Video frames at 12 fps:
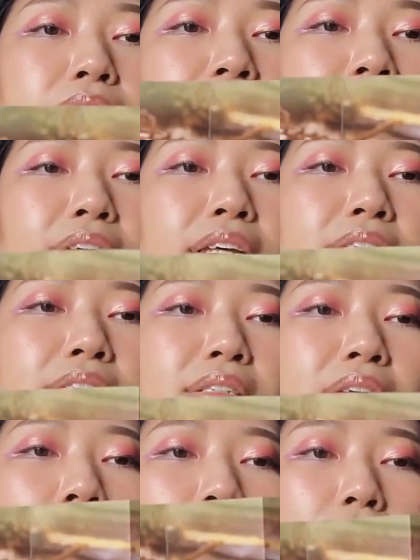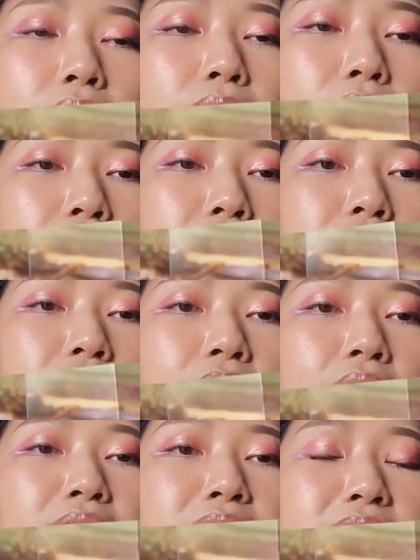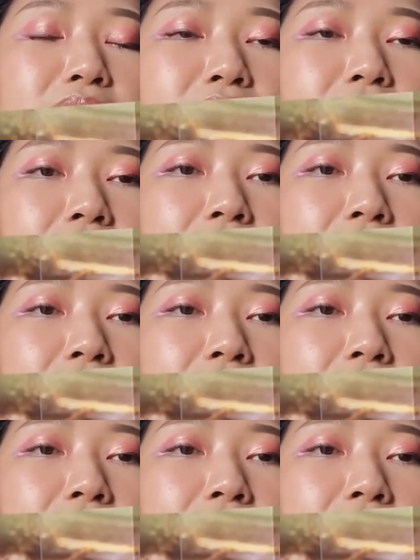is just